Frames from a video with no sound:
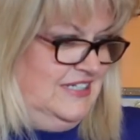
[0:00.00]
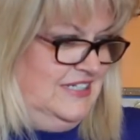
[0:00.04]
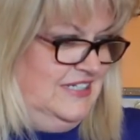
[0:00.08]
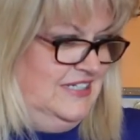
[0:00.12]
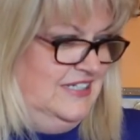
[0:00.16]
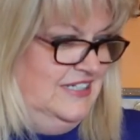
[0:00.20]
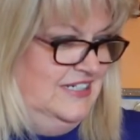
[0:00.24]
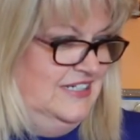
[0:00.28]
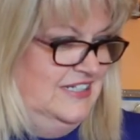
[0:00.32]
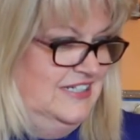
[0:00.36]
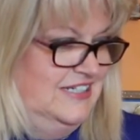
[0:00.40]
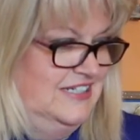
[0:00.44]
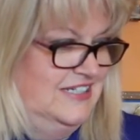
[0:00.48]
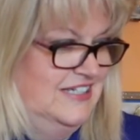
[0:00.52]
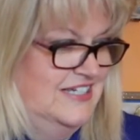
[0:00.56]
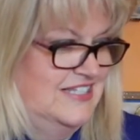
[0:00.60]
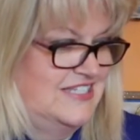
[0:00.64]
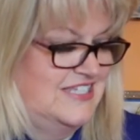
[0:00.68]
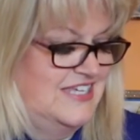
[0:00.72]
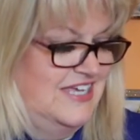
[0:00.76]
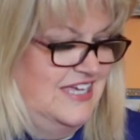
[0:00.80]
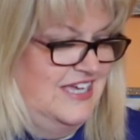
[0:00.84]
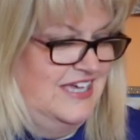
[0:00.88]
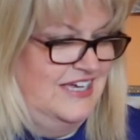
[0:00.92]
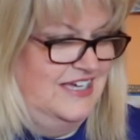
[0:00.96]

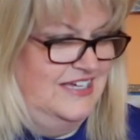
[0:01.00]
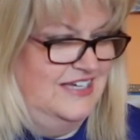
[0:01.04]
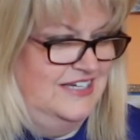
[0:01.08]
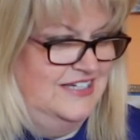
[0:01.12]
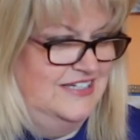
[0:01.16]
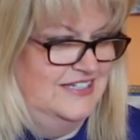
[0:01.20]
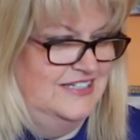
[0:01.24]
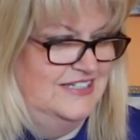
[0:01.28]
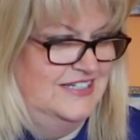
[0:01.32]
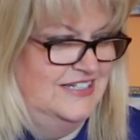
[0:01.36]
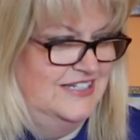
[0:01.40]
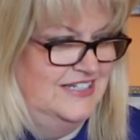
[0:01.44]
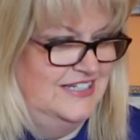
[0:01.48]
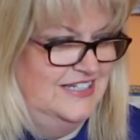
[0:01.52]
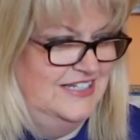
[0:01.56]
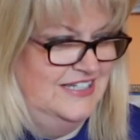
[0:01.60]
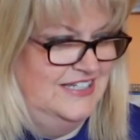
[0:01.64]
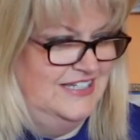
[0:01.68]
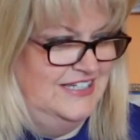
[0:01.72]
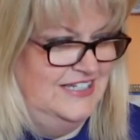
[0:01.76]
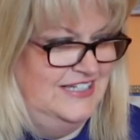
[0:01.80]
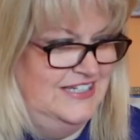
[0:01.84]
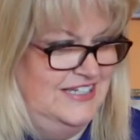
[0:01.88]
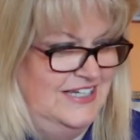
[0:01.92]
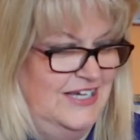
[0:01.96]
Ah dear.
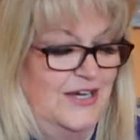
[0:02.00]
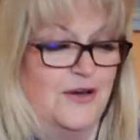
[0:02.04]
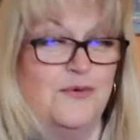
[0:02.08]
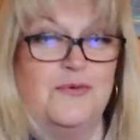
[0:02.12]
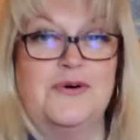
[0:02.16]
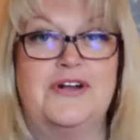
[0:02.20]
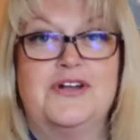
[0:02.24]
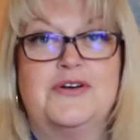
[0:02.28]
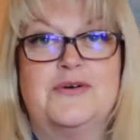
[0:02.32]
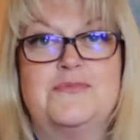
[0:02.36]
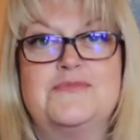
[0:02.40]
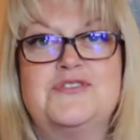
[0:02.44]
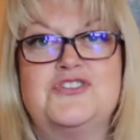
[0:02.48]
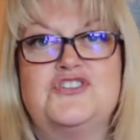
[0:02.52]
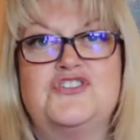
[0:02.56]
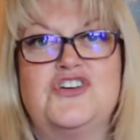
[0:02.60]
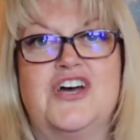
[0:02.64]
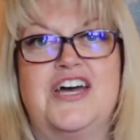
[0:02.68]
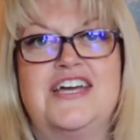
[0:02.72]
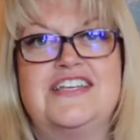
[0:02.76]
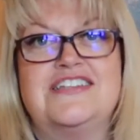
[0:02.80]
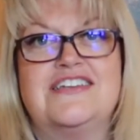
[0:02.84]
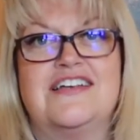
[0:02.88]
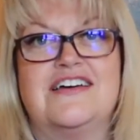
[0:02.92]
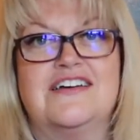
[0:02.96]
When I come to
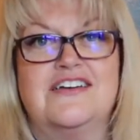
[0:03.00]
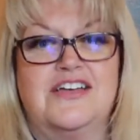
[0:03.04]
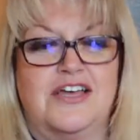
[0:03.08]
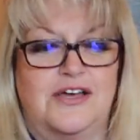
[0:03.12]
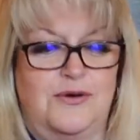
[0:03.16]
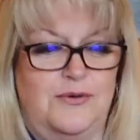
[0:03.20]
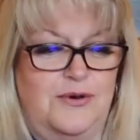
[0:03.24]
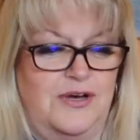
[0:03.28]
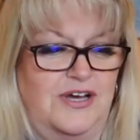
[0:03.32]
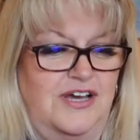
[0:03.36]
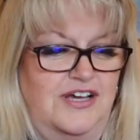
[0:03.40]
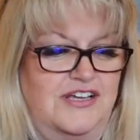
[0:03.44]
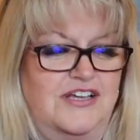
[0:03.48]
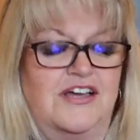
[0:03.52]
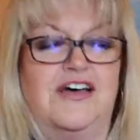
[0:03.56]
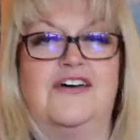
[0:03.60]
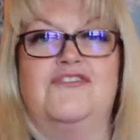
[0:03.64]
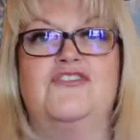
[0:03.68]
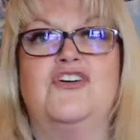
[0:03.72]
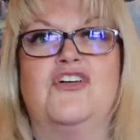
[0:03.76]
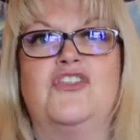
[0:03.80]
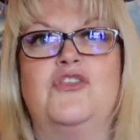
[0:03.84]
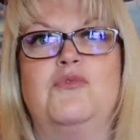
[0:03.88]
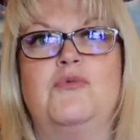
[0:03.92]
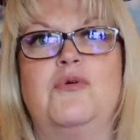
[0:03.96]
trade and I go,
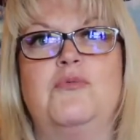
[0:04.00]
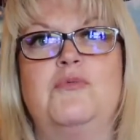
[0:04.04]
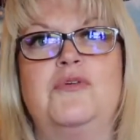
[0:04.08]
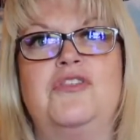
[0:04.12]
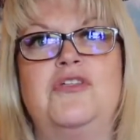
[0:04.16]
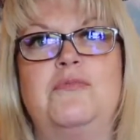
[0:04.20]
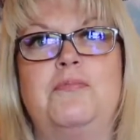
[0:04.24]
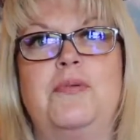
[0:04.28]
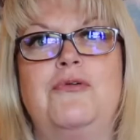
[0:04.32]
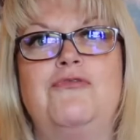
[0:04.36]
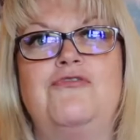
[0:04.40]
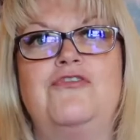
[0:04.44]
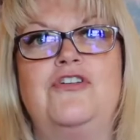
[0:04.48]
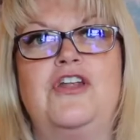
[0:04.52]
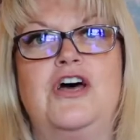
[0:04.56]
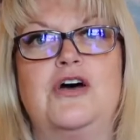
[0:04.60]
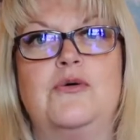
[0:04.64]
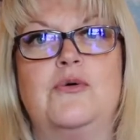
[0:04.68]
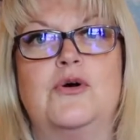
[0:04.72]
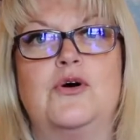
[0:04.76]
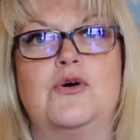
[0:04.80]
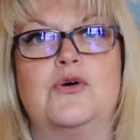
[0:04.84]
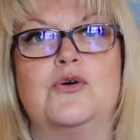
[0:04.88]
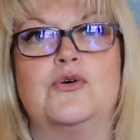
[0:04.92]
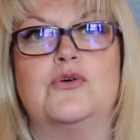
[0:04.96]
I've got the one with the
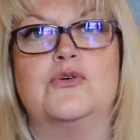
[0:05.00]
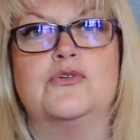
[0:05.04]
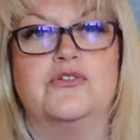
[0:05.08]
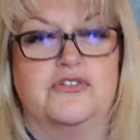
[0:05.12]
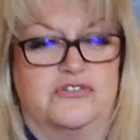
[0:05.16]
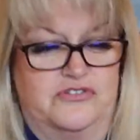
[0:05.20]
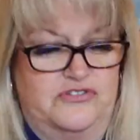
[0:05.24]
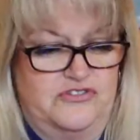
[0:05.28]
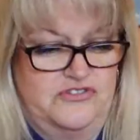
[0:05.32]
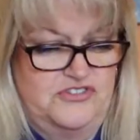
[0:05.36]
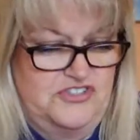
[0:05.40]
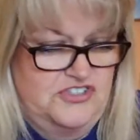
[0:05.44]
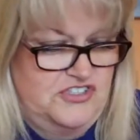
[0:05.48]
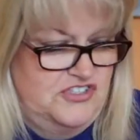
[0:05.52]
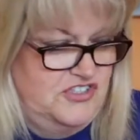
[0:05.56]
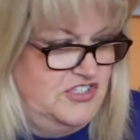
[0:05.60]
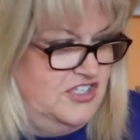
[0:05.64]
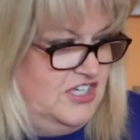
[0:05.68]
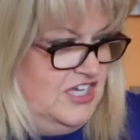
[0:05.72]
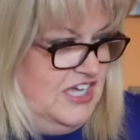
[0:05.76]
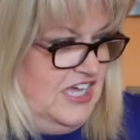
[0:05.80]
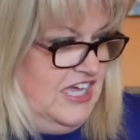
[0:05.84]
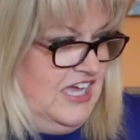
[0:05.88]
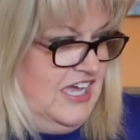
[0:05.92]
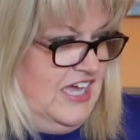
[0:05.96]
buffalo horns,
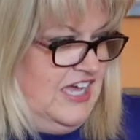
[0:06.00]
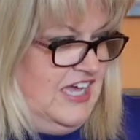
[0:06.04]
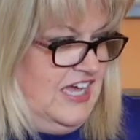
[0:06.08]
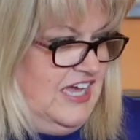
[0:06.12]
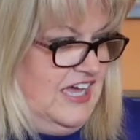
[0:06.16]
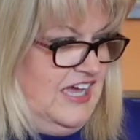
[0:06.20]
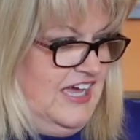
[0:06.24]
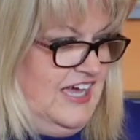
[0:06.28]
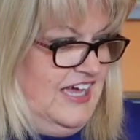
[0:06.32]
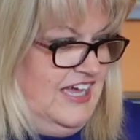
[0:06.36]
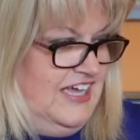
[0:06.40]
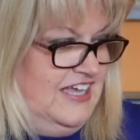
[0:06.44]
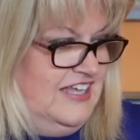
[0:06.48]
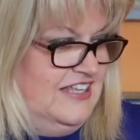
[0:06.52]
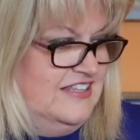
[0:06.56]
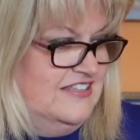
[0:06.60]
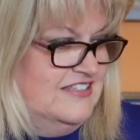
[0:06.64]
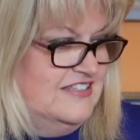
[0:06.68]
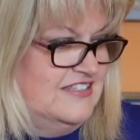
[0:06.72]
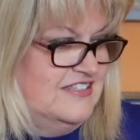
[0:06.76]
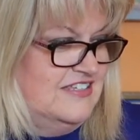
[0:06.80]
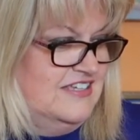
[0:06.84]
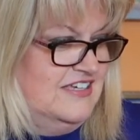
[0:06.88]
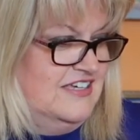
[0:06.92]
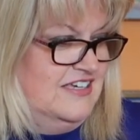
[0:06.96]

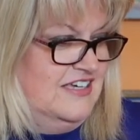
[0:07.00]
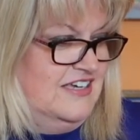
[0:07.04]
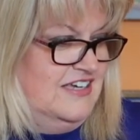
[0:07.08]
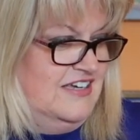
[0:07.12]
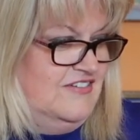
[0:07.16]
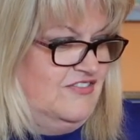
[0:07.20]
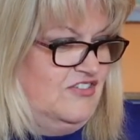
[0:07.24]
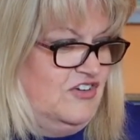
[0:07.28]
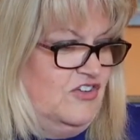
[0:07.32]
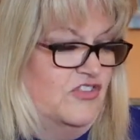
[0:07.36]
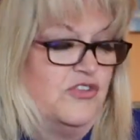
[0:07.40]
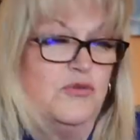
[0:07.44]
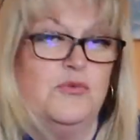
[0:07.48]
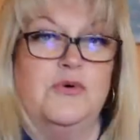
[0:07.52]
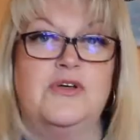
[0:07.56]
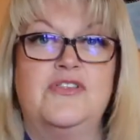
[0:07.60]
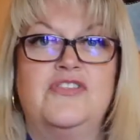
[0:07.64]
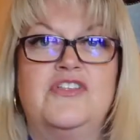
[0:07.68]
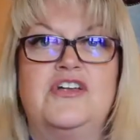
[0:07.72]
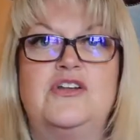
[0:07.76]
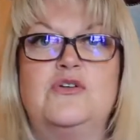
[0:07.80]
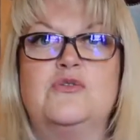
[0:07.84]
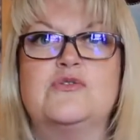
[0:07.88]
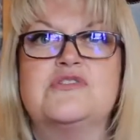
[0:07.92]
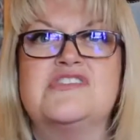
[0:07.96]
and I've got the
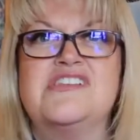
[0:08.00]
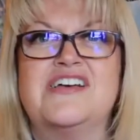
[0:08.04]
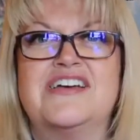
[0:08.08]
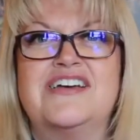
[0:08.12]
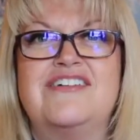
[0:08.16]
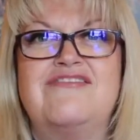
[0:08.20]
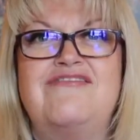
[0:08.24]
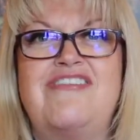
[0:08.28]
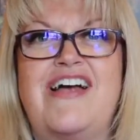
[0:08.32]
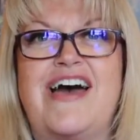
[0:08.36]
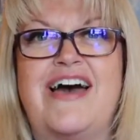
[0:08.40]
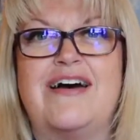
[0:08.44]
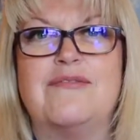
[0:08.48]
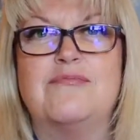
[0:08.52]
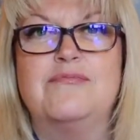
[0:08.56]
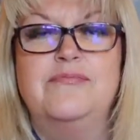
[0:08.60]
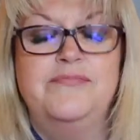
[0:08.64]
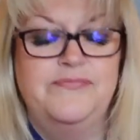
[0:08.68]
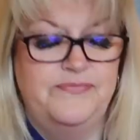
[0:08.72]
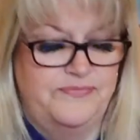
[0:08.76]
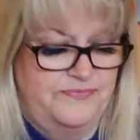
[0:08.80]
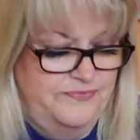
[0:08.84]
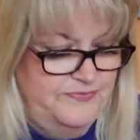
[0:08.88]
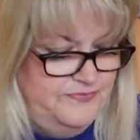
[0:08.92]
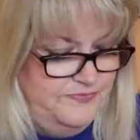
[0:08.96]
one that looks like a ram.
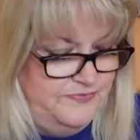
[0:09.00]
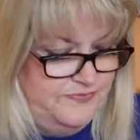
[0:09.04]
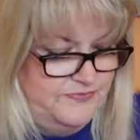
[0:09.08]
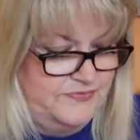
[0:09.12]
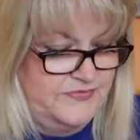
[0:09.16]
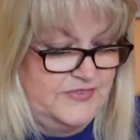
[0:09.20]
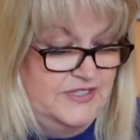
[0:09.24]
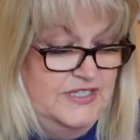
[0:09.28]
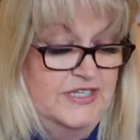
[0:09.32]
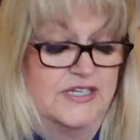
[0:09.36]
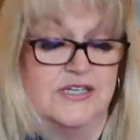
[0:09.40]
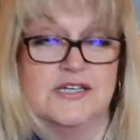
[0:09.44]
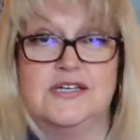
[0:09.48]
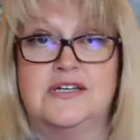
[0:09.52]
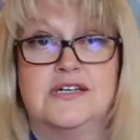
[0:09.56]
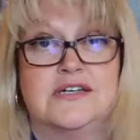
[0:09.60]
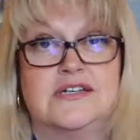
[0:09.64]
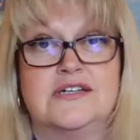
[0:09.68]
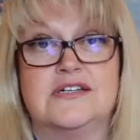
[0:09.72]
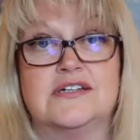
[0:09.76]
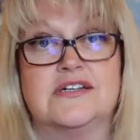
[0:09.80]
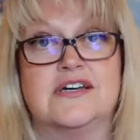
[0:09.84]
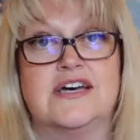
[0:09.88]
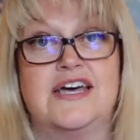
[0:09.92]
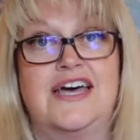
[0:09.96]

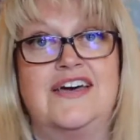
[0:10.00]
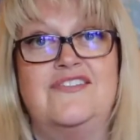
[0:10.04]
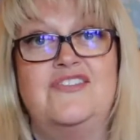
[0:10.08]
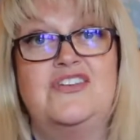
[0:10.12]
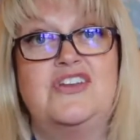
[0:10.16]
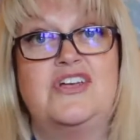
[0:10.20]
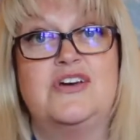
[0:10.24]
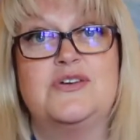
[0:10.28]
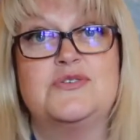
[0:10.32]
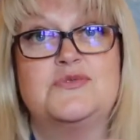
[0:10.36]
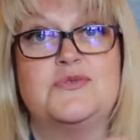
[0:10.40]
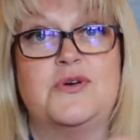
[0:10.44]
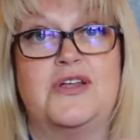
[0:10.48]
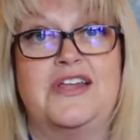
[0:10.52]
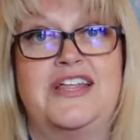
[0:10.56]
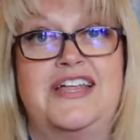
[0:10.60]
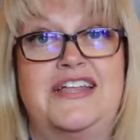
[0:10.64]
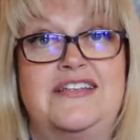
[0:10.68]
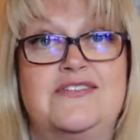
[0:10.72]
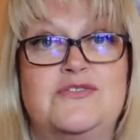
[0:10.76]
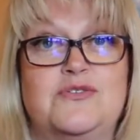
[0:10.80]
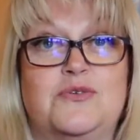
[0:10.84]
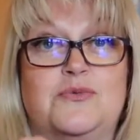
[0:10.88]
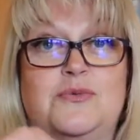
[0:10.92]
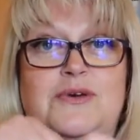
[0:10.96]
Heaven knows what I'll
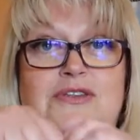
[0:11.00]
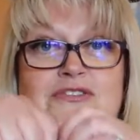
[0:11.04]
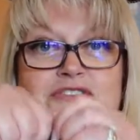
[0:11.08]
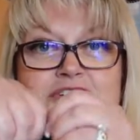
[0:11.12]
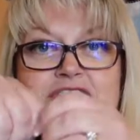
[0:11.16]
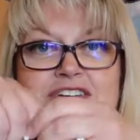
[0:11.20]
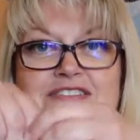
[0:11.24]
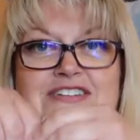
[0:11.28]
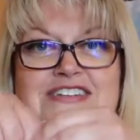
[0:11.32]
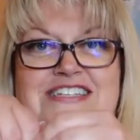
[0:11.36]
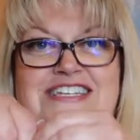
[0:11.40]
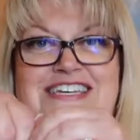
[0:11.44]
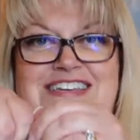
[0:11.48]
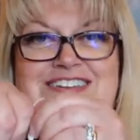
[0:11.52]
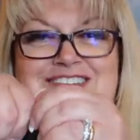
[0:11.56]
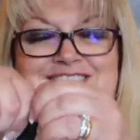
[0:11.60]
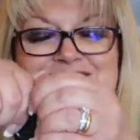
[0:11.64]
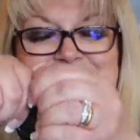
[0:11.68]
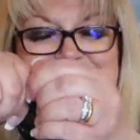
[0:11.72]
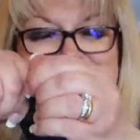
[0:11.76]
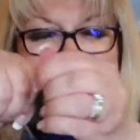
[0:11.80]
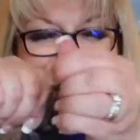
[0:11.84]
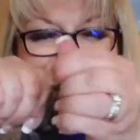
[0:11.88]
end up with. Right, ready?